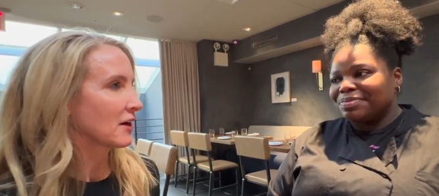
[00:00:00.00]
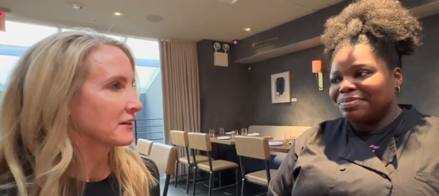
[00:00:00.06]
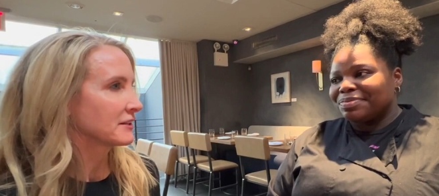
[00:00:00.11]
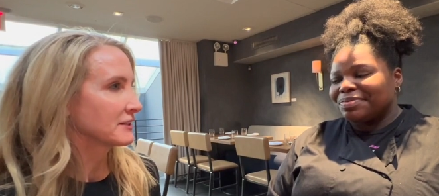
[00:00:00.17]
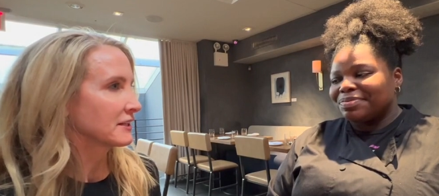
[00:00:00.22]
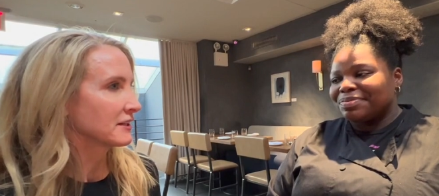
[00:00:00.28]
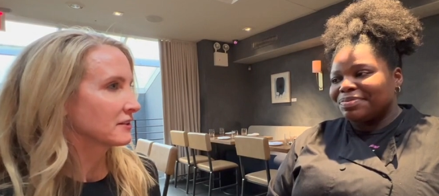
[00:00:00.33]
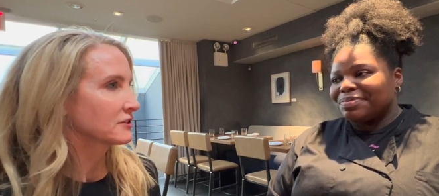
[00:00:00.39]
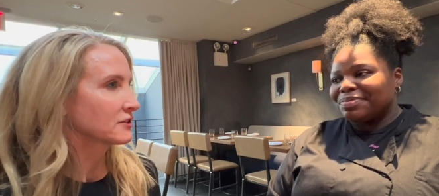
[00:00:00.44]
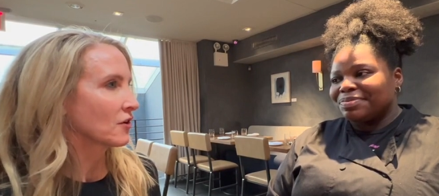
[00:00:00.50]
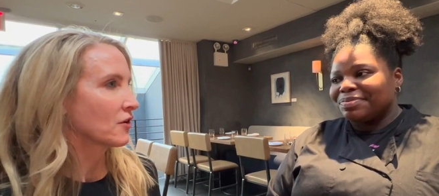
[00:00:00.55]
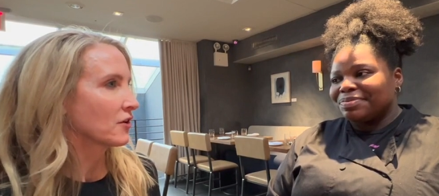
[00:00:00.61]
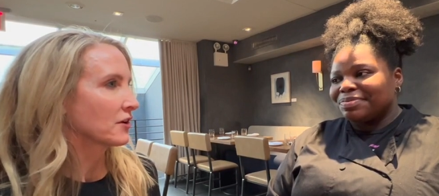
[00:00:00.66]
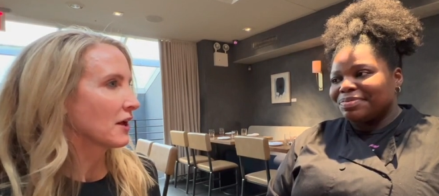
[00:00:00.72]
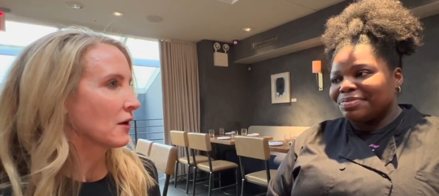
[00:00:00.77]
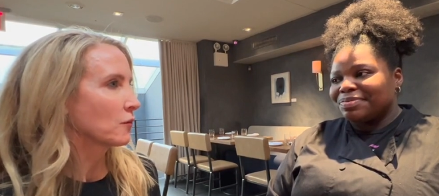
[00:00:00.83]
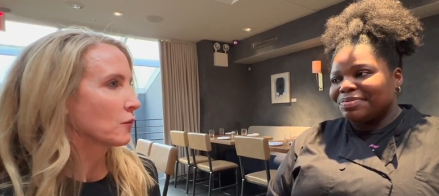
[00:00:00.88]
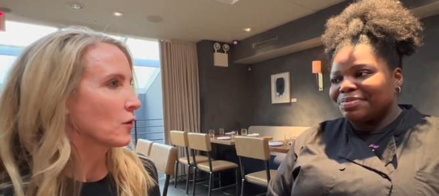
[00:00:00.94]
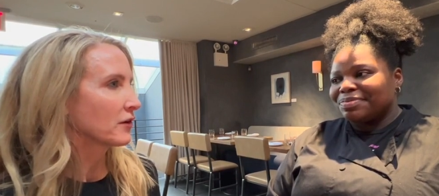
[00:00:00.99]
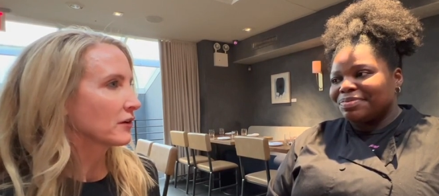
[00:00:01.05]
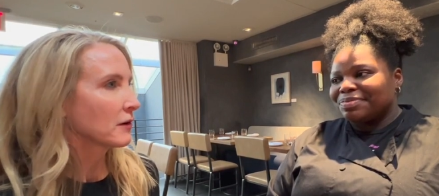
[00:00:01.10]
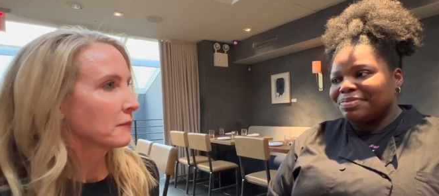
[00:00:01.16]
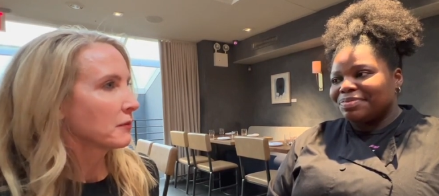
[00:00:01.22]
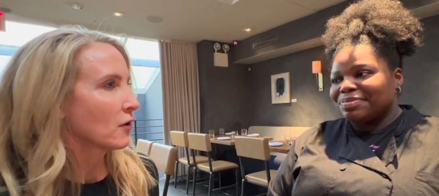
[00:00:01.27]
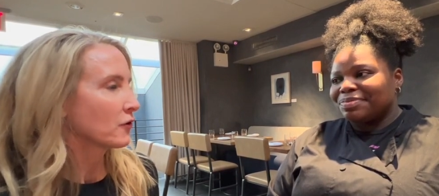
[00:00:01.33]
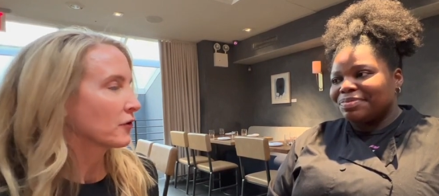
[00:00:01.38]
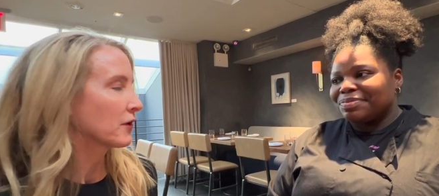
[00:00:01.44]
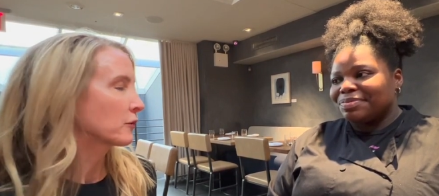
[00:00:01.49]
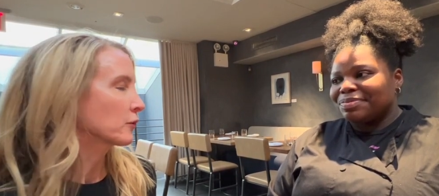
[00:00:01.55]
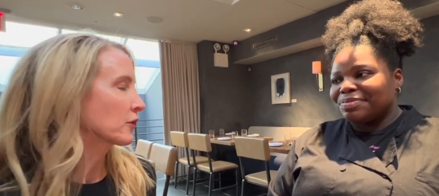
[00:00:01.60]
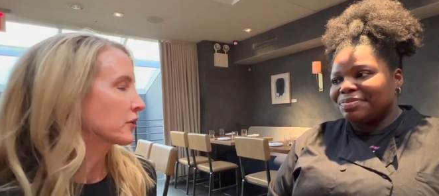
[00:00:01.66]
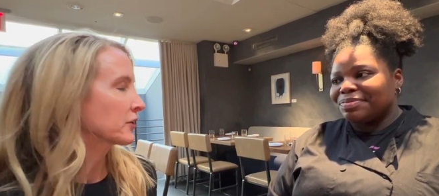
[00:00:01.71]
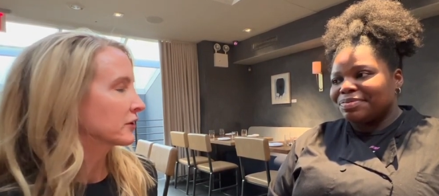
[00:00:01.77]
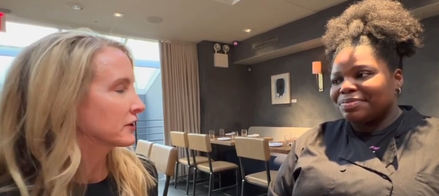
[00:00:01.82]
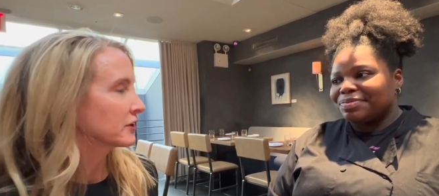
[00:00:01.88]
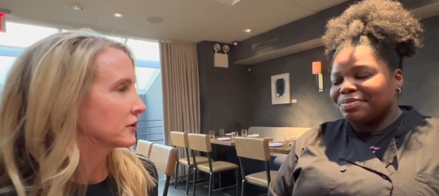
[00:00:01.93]
Speaker 1: ideas on what component
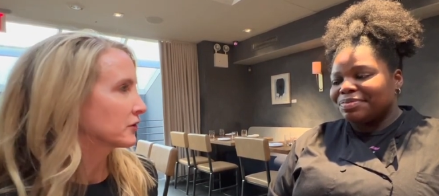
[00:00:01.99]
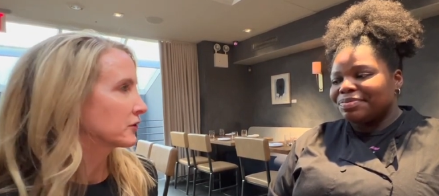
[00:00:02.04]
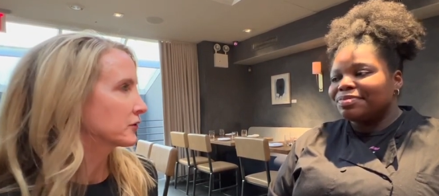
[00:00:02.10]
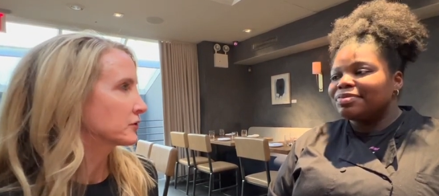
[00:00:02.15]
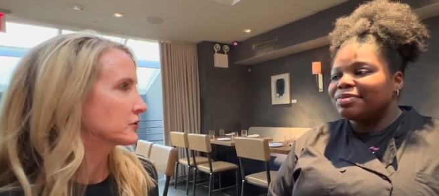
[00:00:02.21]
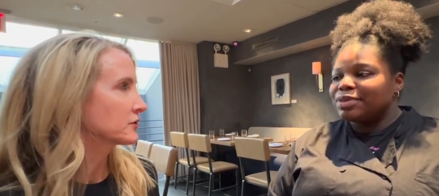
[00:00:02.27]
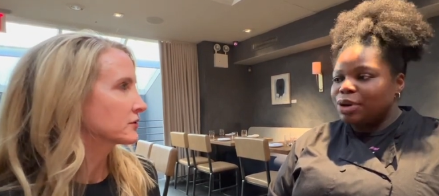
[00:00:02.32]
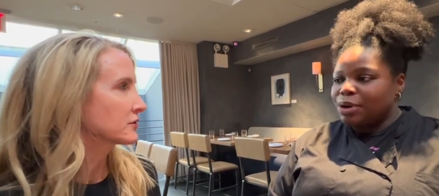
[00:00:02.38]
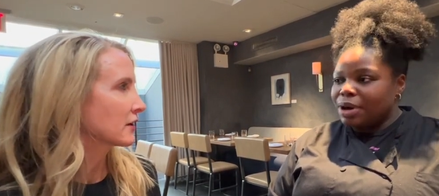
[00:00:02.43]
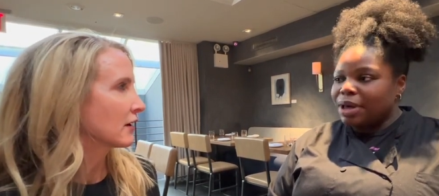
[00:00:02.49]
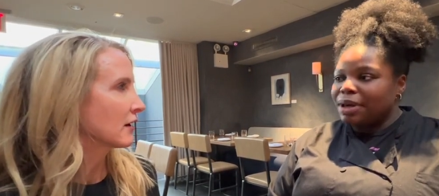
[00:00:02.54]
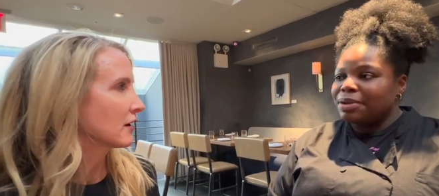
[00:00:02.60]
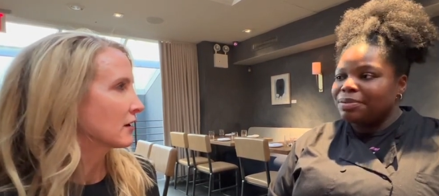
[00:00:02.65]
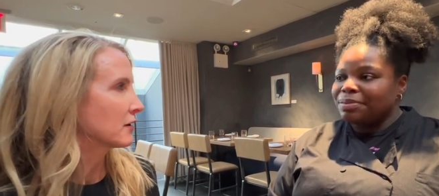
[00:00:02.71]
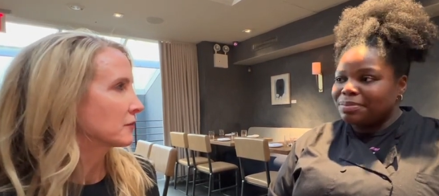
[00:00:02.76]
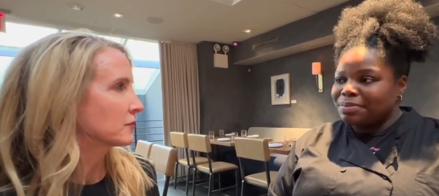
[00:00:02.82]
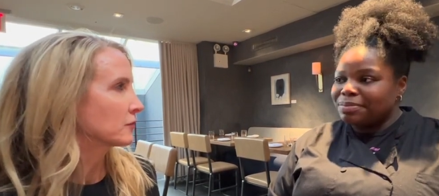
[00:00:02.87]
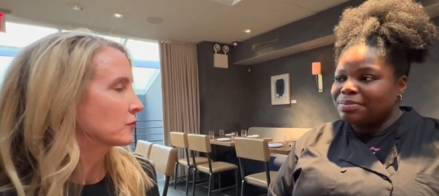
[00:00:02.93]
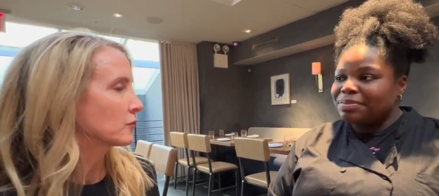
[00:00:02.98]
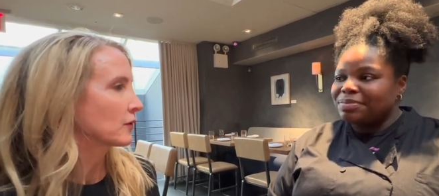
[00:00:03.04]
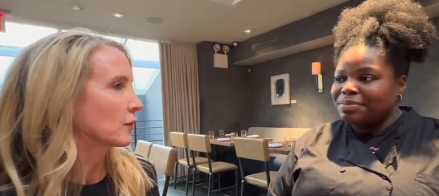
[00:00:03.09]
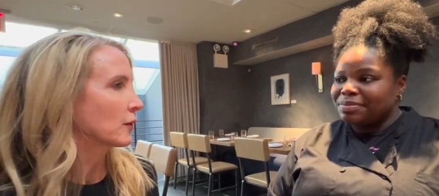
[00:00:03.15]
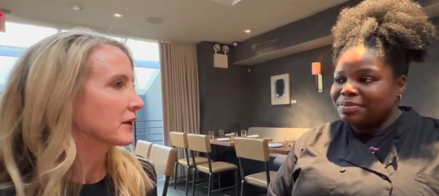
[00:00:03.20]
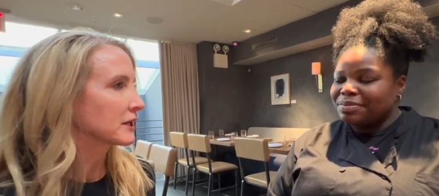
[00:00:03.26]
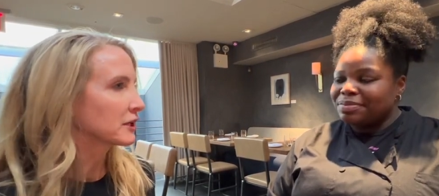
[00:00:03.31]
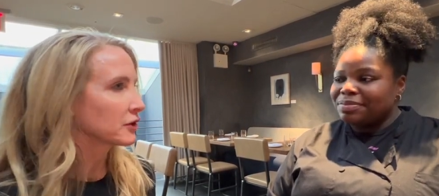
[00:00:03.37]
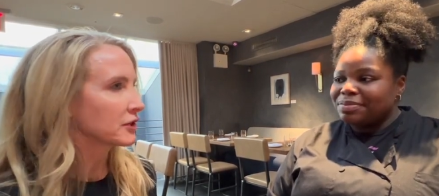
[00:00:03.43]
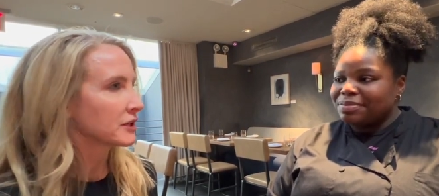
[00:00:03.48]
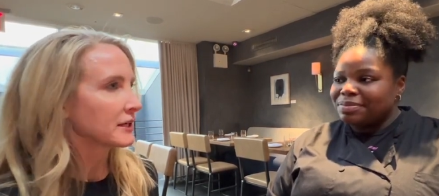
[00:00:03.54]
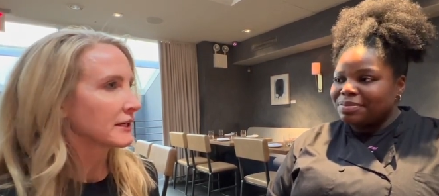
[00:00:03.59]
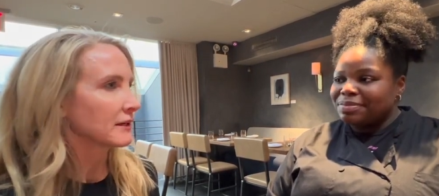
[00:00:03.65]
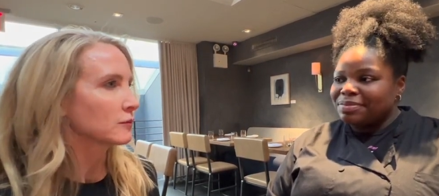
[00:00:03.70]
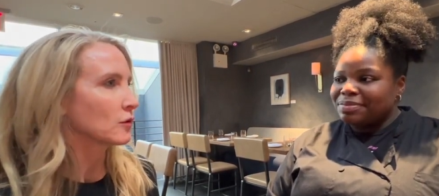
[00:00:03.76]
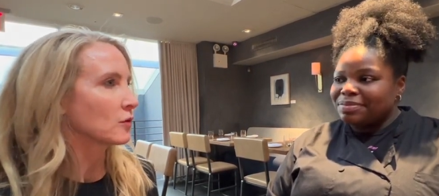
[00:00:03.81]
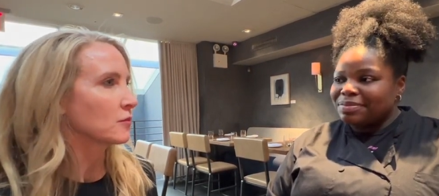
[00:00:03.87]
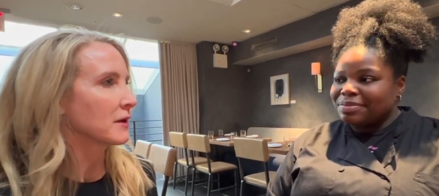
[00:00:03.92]
we're going to use, okay. um, what
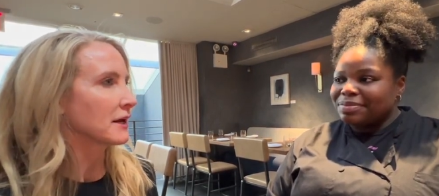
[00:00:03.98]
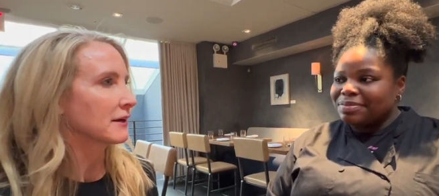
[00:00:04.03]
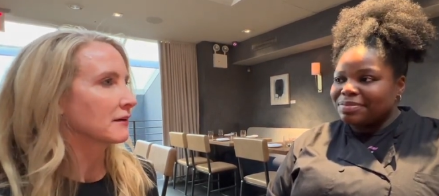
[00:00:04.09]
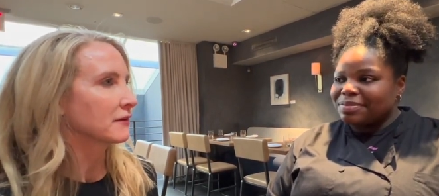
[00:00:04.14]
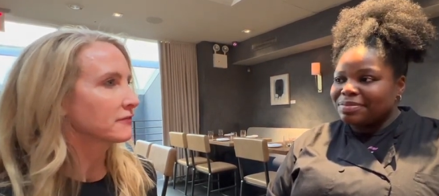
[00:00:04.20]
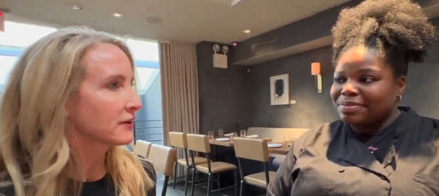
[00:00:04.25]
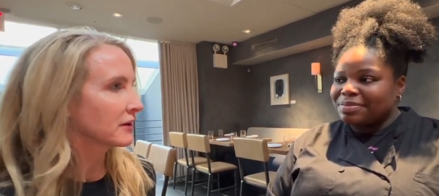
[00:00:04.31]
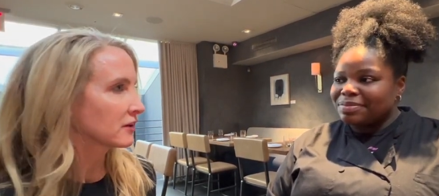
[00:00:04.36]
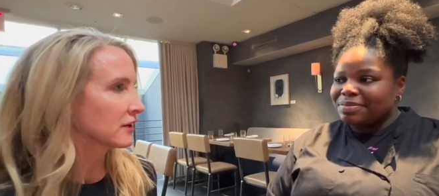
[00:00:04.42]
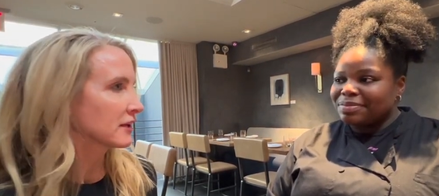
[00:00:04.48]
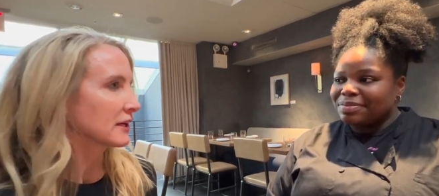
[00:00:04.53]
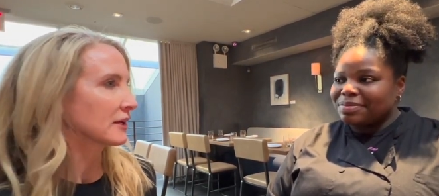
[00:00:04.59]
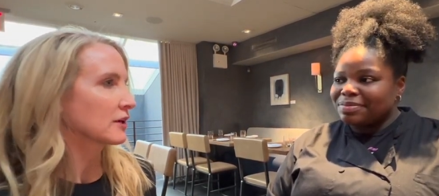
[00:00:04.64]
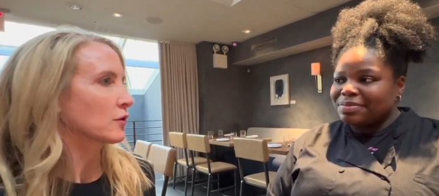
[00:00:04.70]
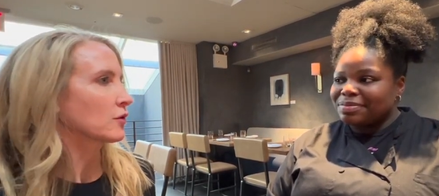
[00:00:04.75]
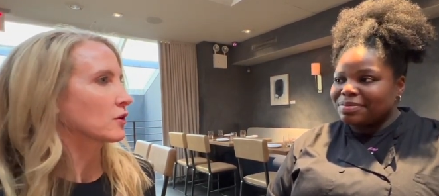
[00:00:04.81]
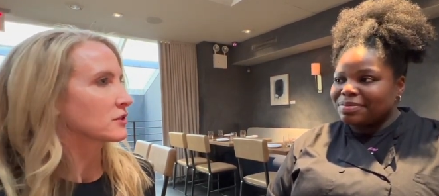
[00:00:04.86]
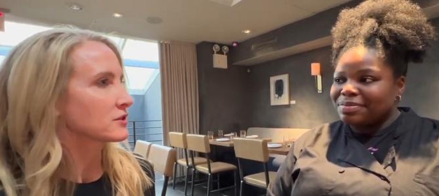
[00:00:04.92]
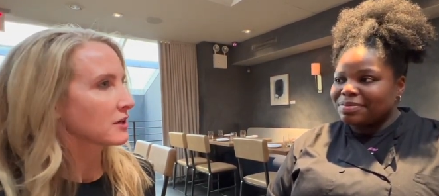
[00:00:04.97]
ingredient will make a filling or a